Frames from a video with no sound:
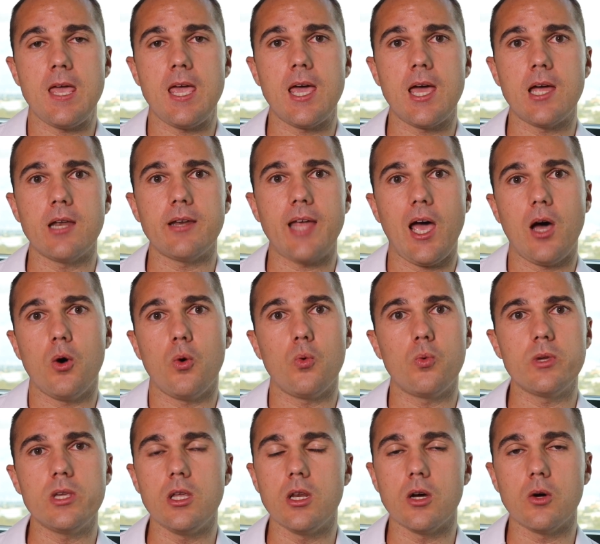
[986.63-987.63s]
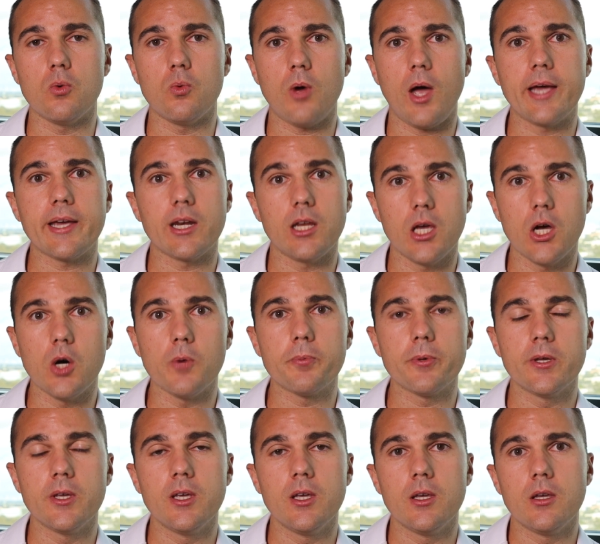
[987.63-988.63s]
and how, you know, I can
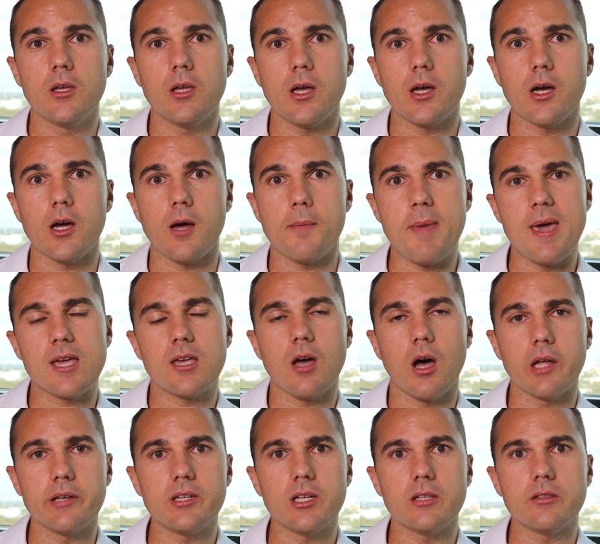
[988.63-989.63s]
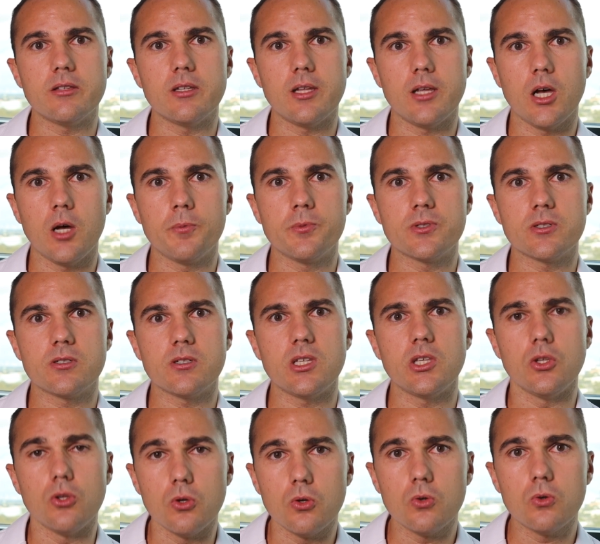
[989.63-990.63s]
help uh, make content that
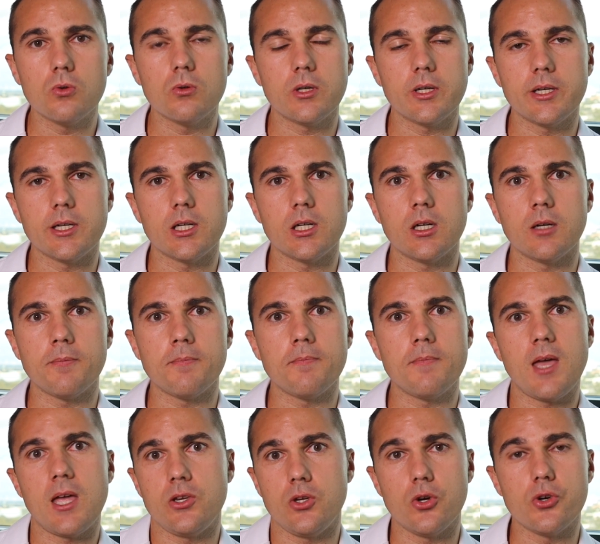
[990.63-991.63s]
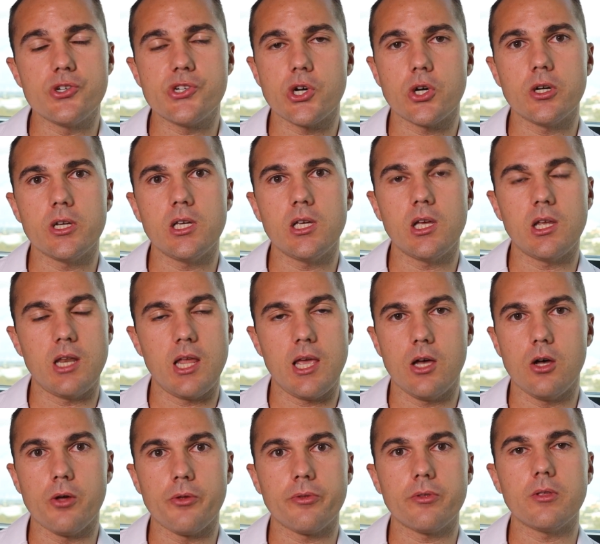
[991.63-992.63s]
helps you um, and your journey and
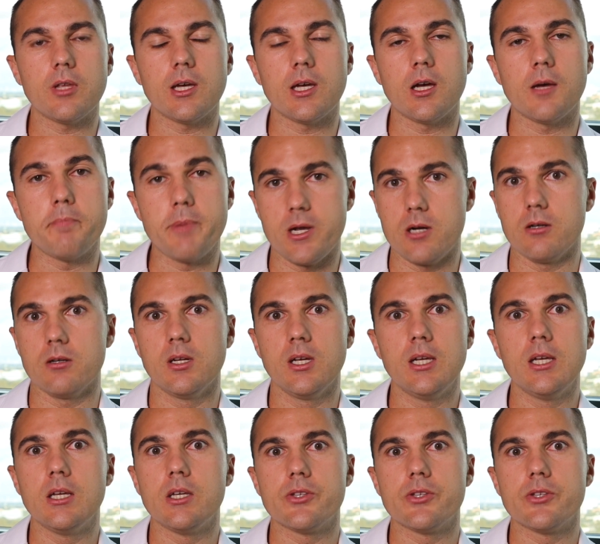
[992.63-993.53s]
health uh, better.